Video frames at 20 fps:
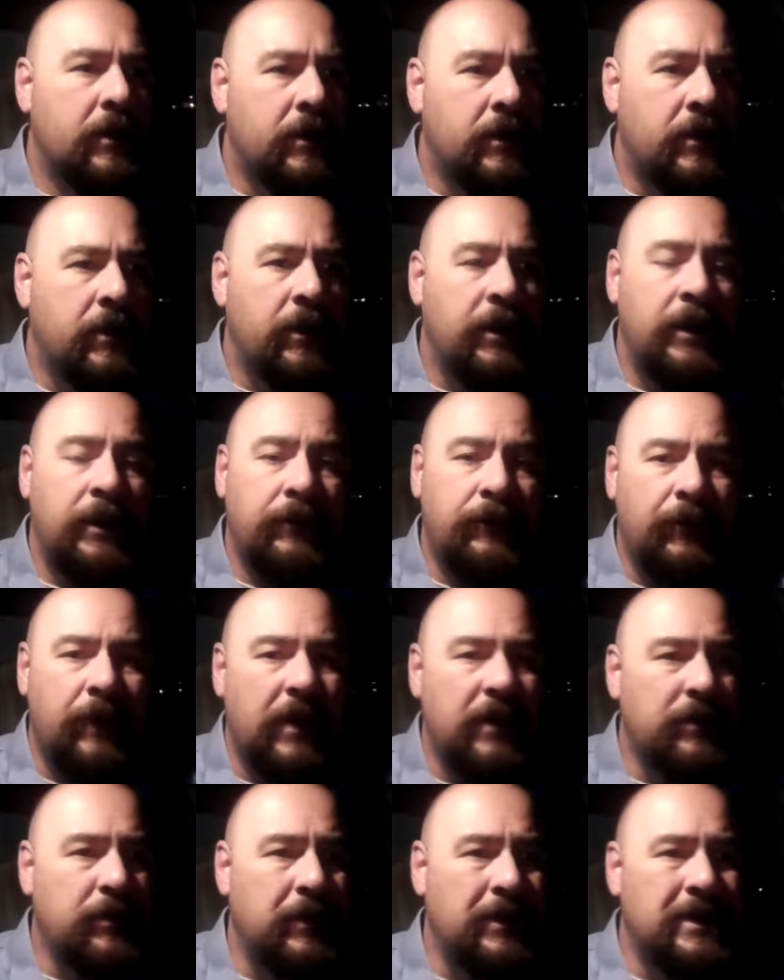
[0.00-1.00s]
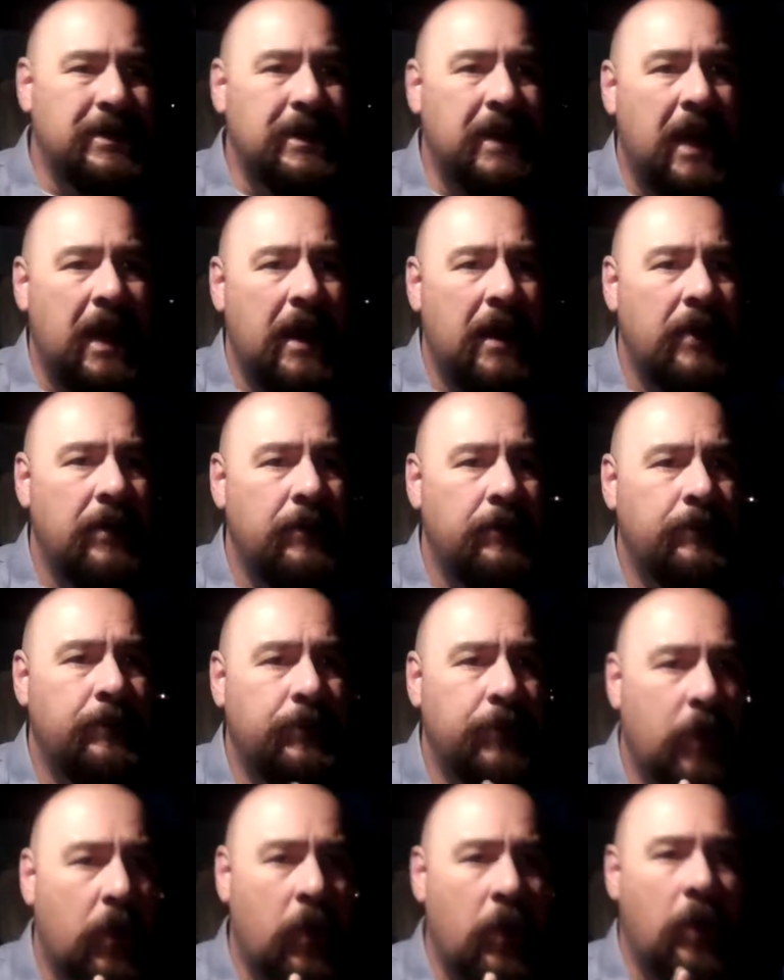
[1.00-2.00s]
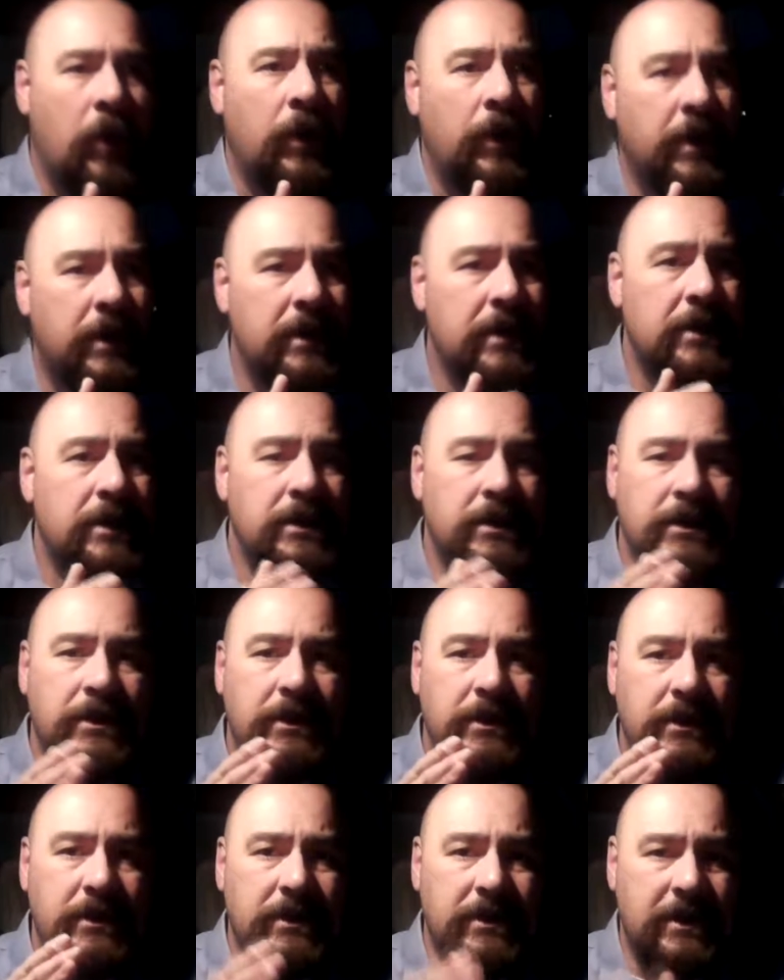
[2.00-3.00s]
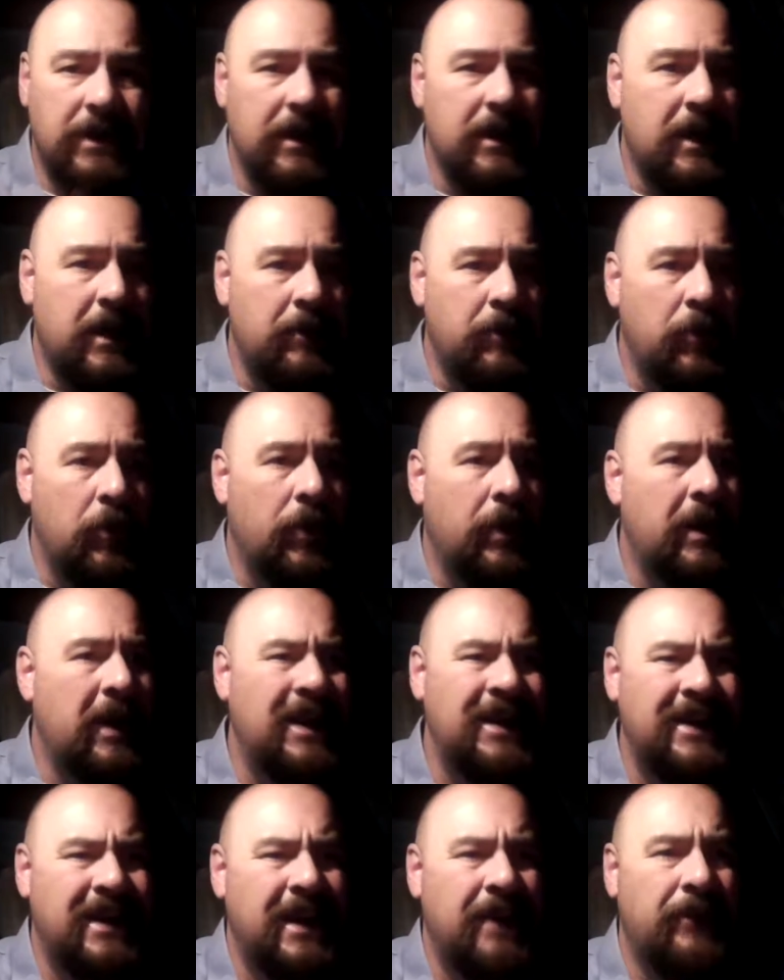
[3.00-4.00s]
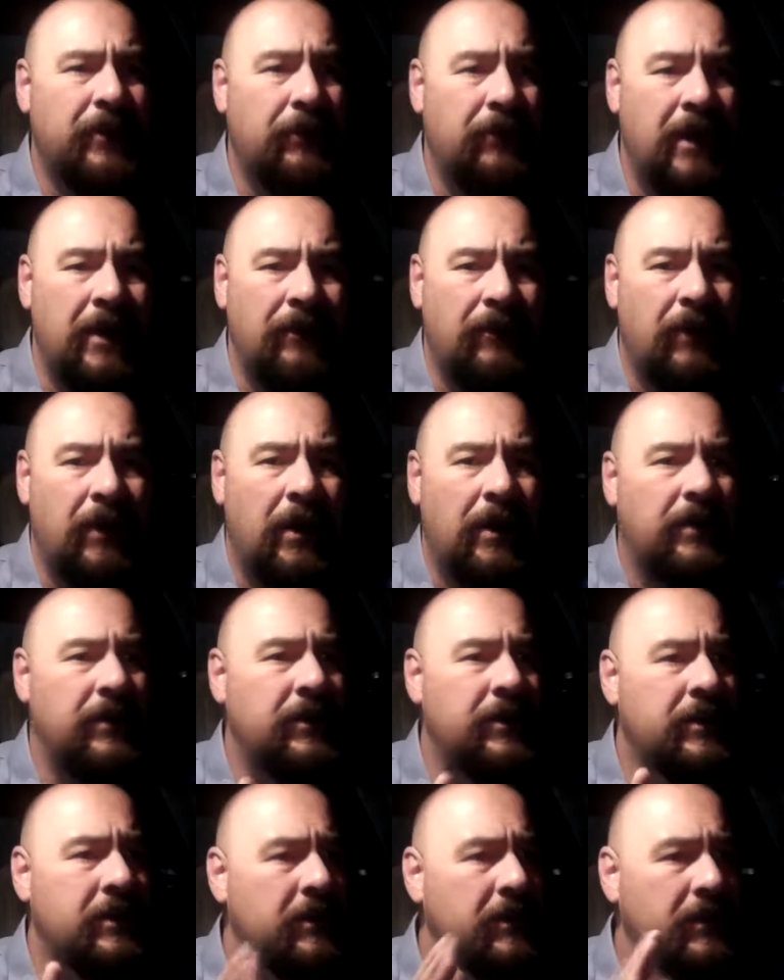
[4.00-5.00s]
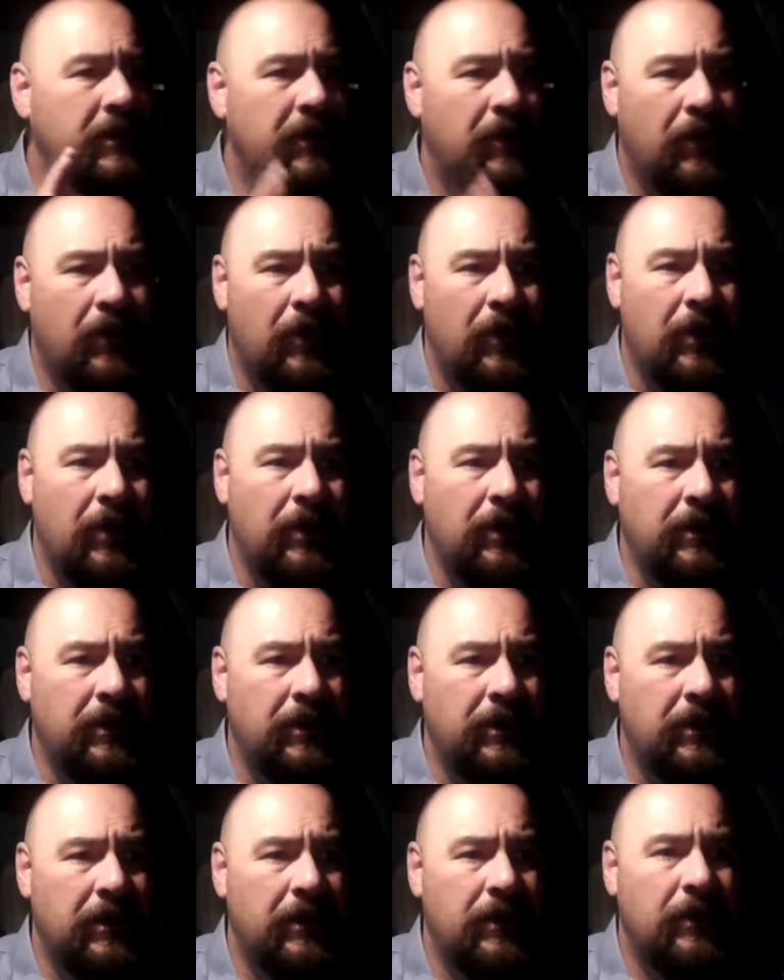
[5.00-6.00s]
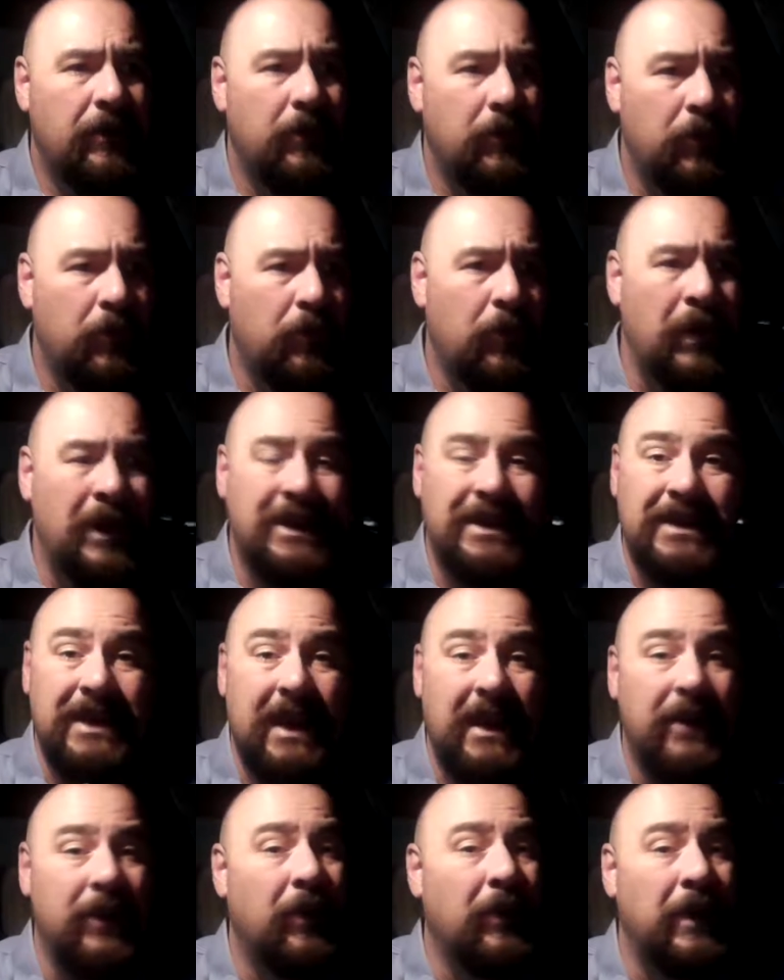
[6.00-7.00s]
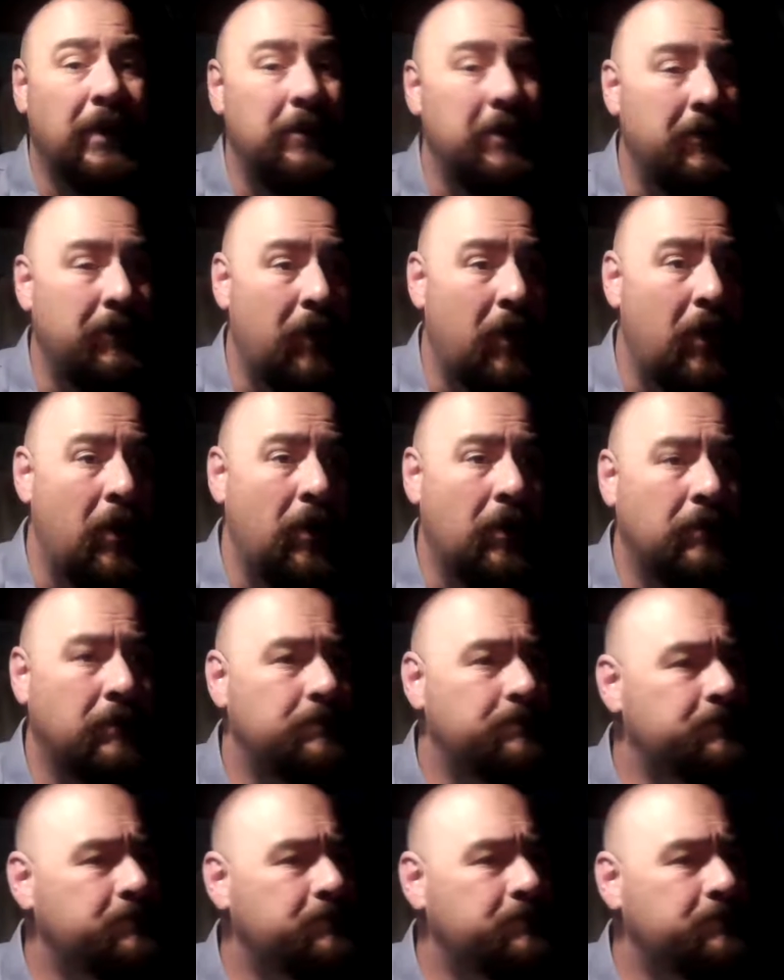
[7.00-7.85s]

clean and fresh once again on Sunday morning. I did have a great run on Wednesday, don't get me wrong.